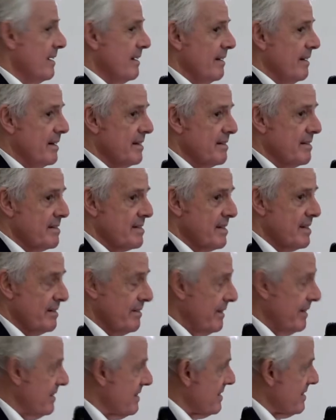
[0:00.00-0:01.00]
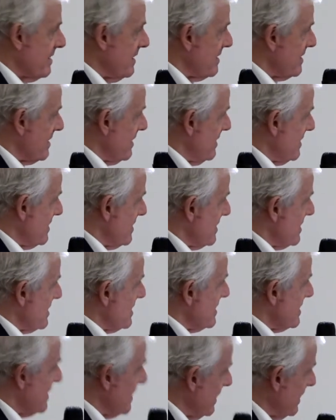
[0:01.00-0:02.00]
Right? So it's a
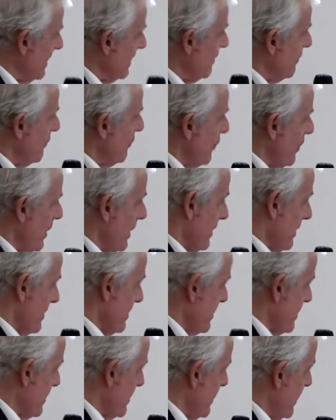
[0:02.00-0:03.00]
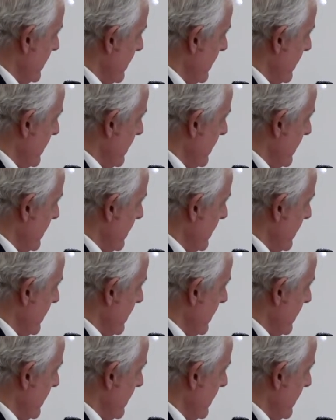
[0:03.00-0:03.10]
silly phrase,